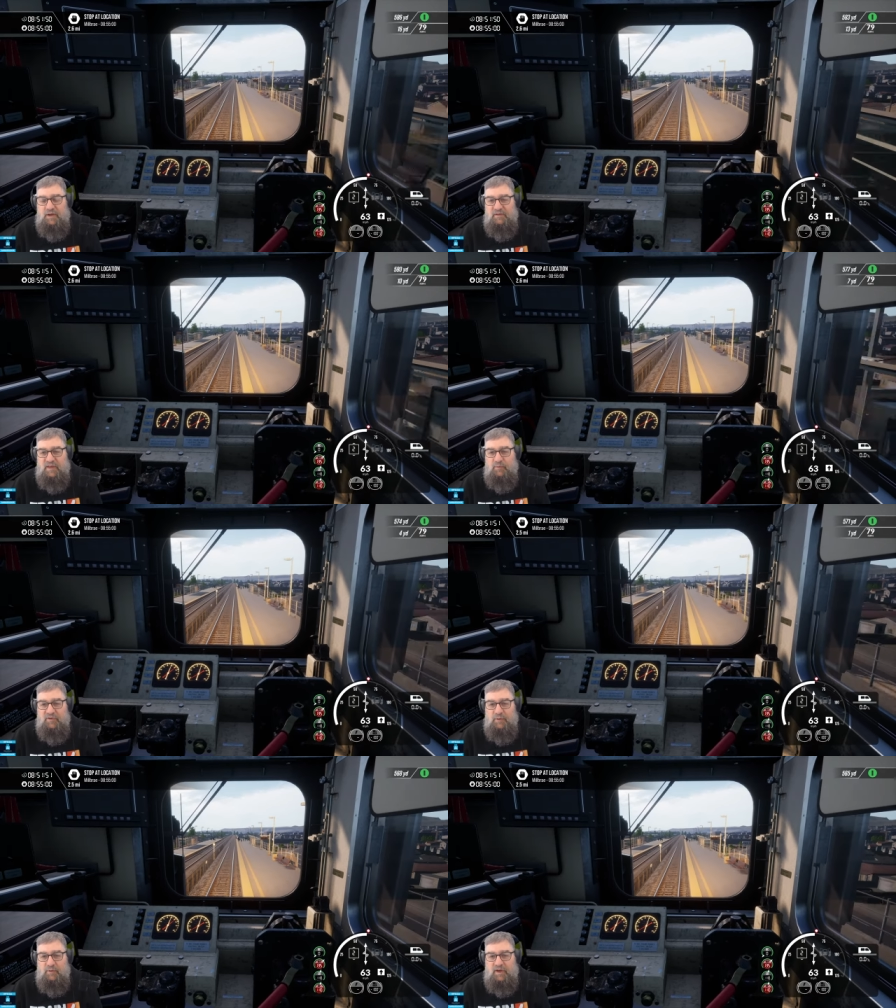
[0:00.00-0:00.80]
And then
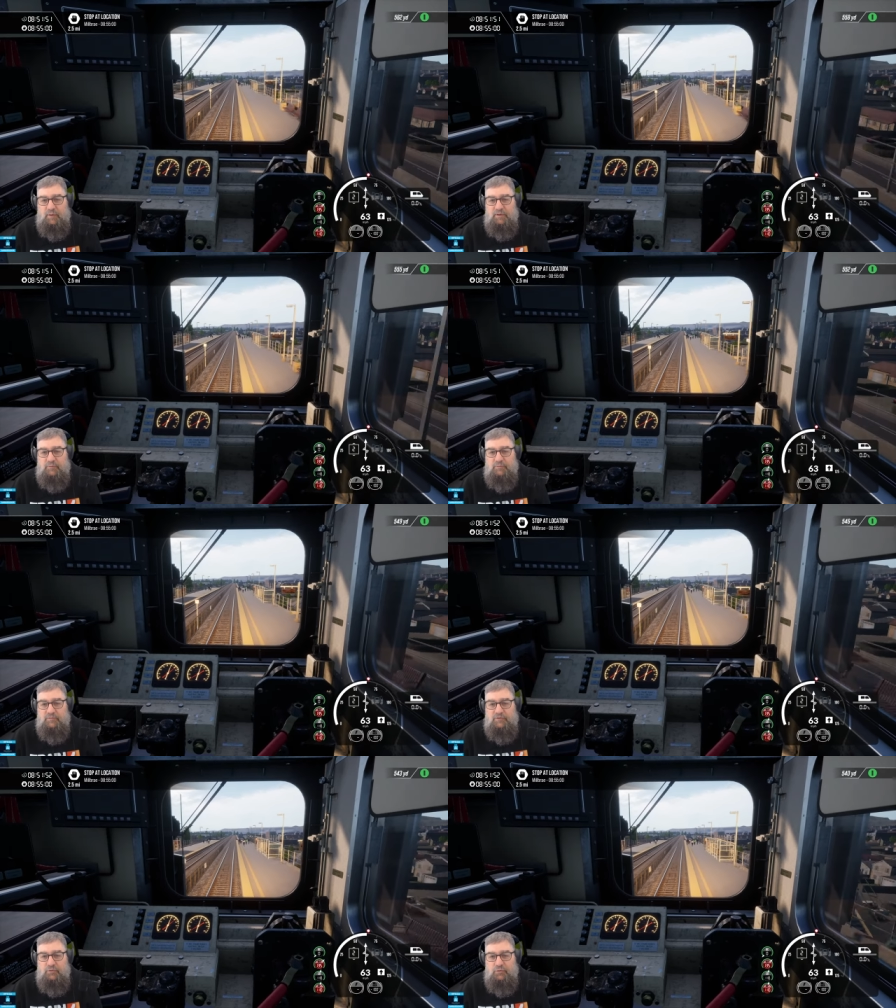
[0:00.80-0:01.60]
when they were going from
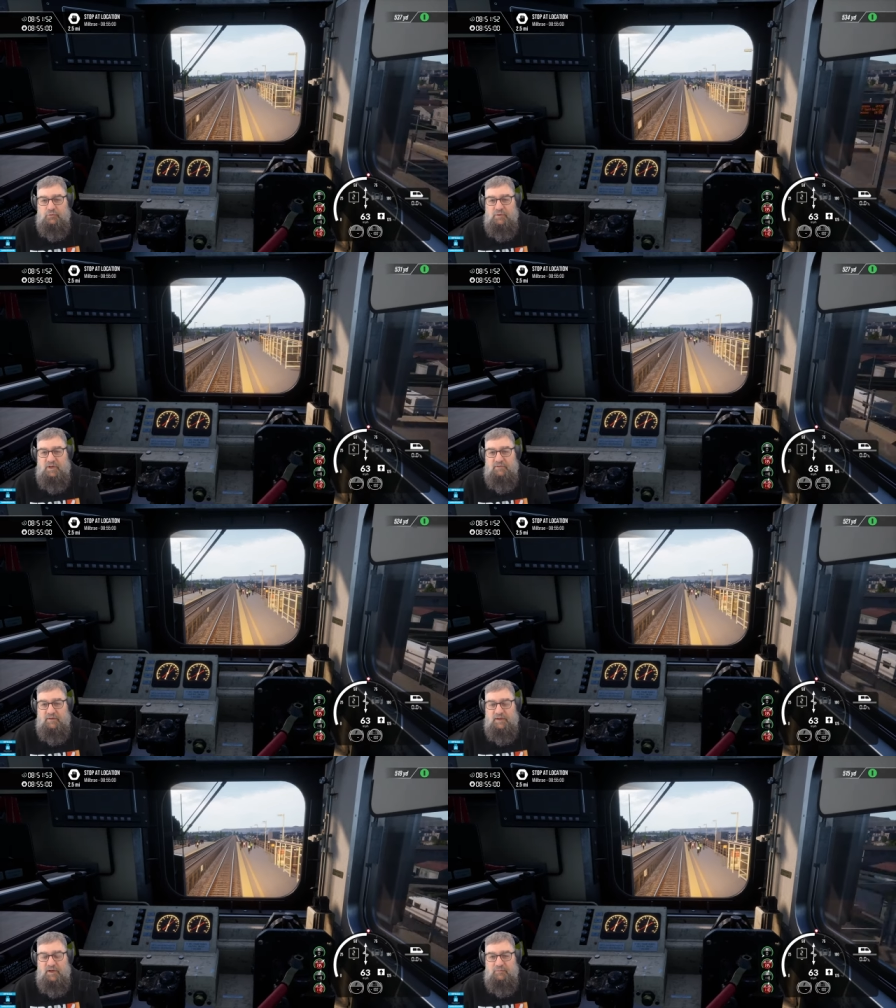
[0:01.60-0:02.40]
2 and
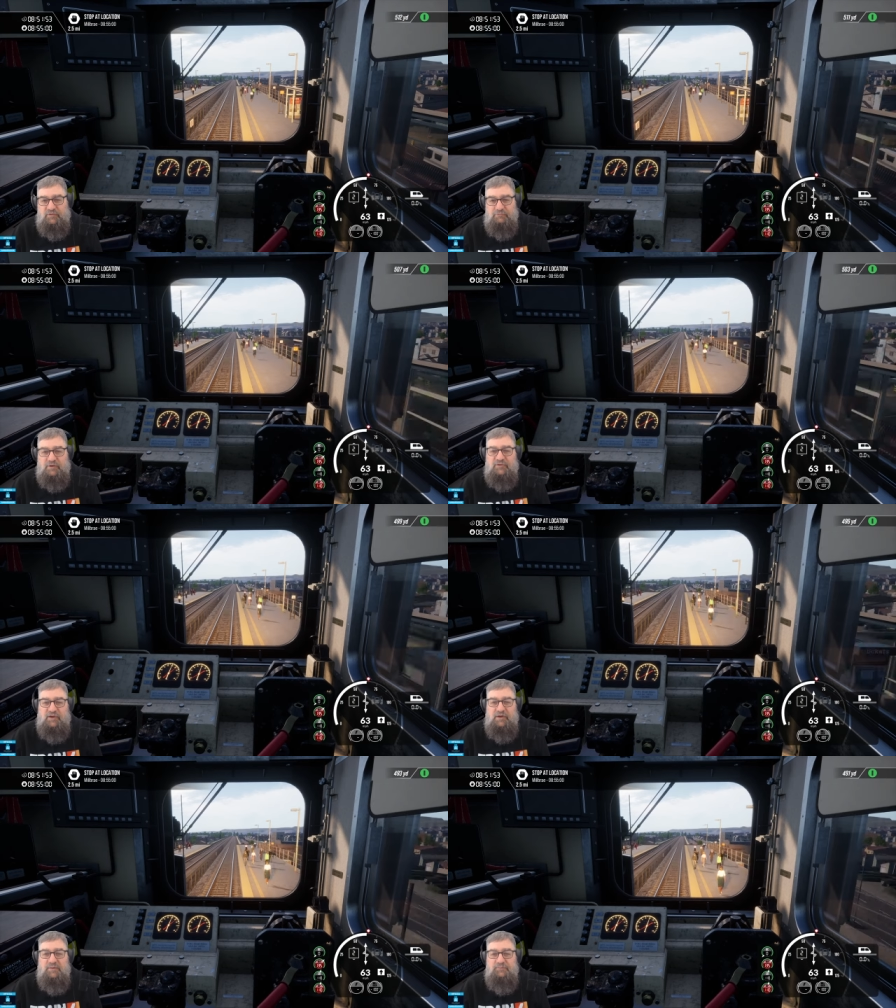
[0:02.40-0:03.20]
they came to Rush
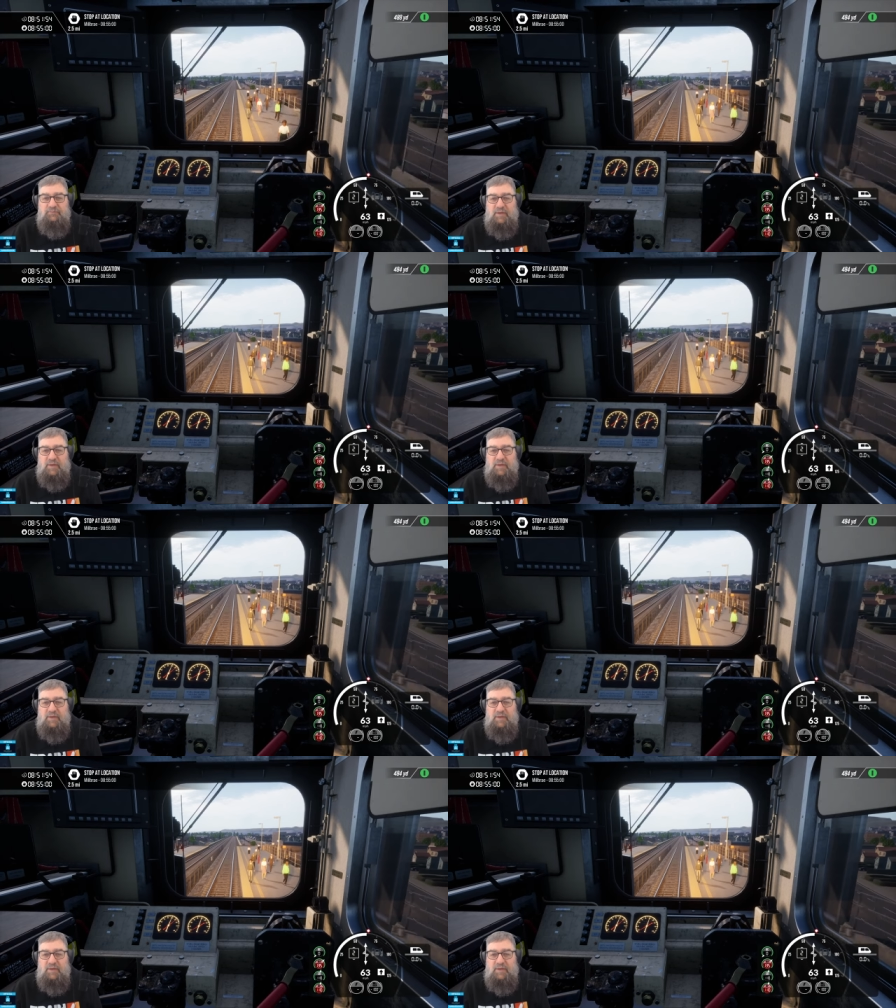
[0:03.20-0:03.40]
Hour,